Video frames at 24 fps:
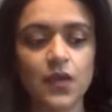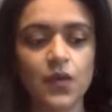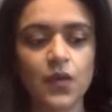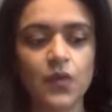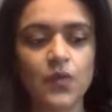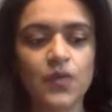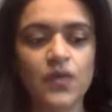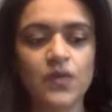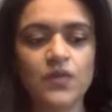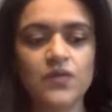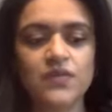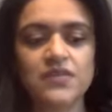
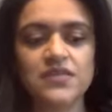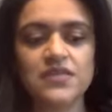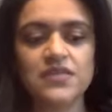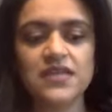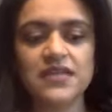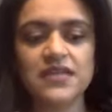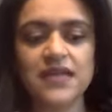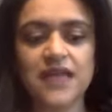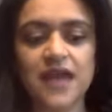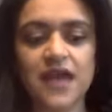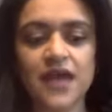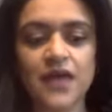what I would say
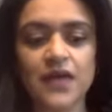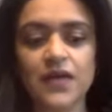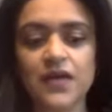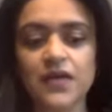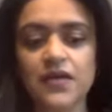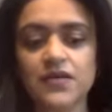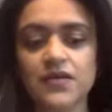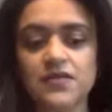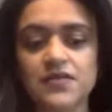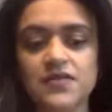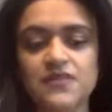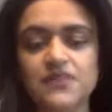now
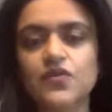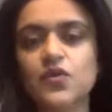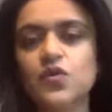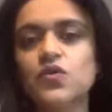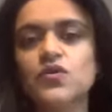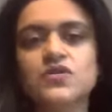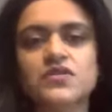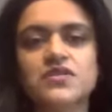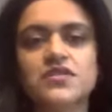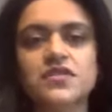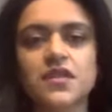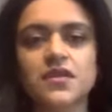is, of
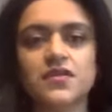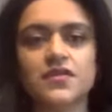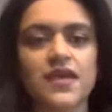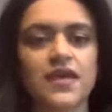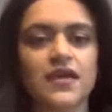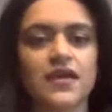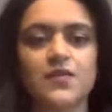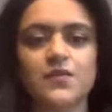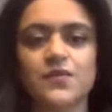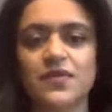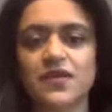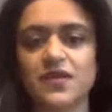course, you know, there
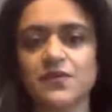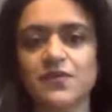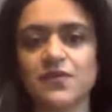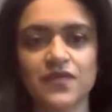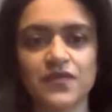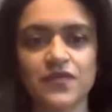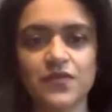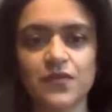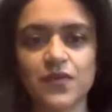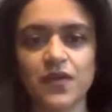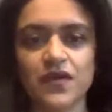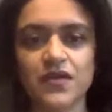can be a
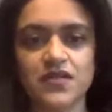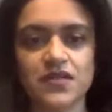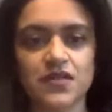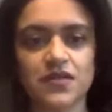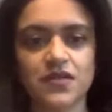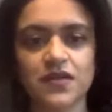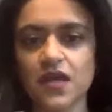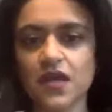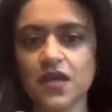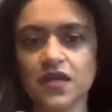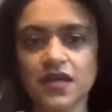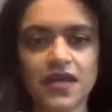month where I
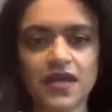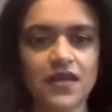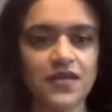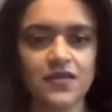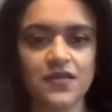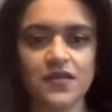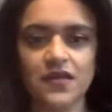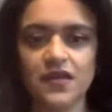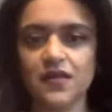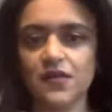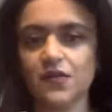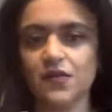don't earn
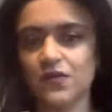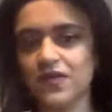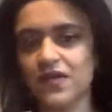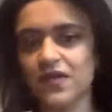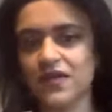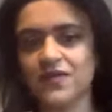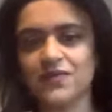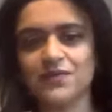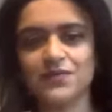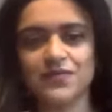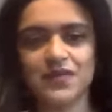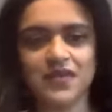anything, or there
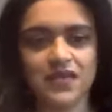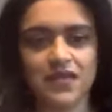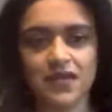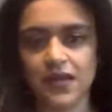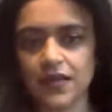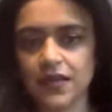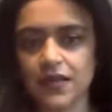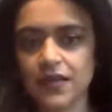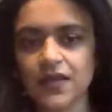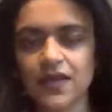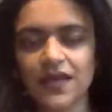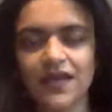can be
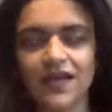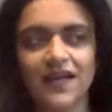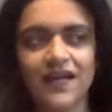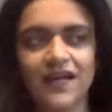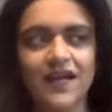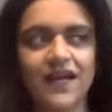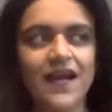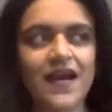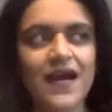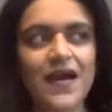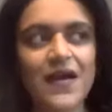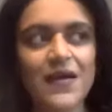
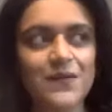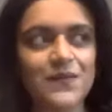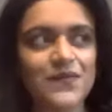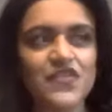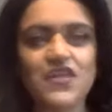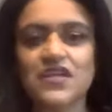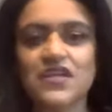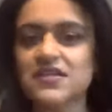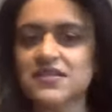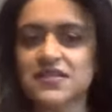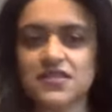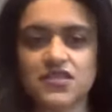like
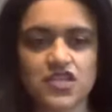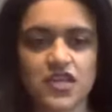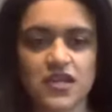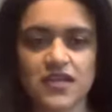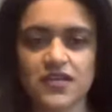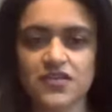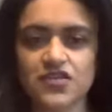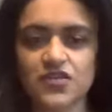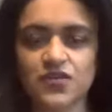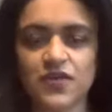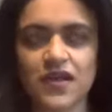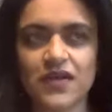things that
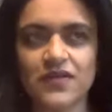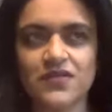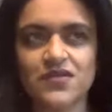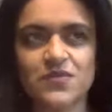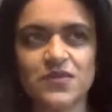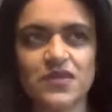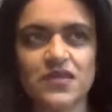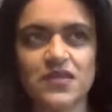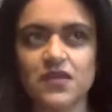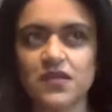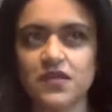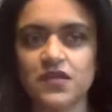change around
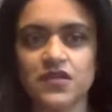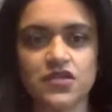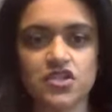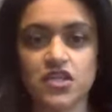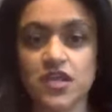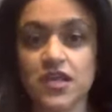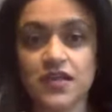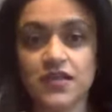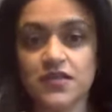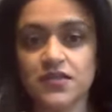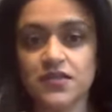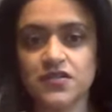me that could
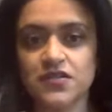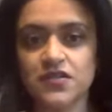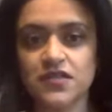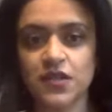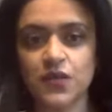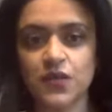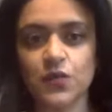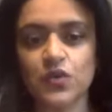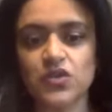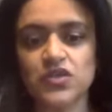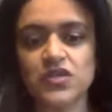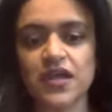change, you
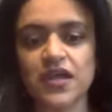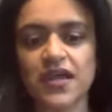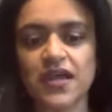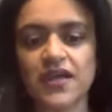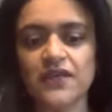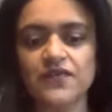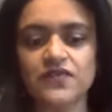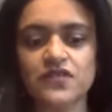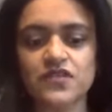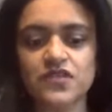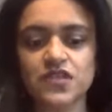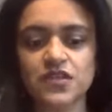know, what I
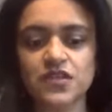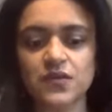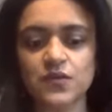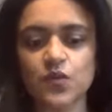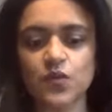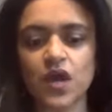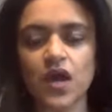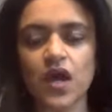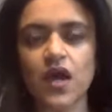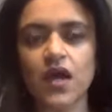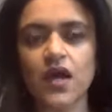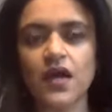have to do and
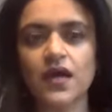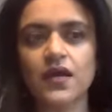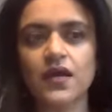work.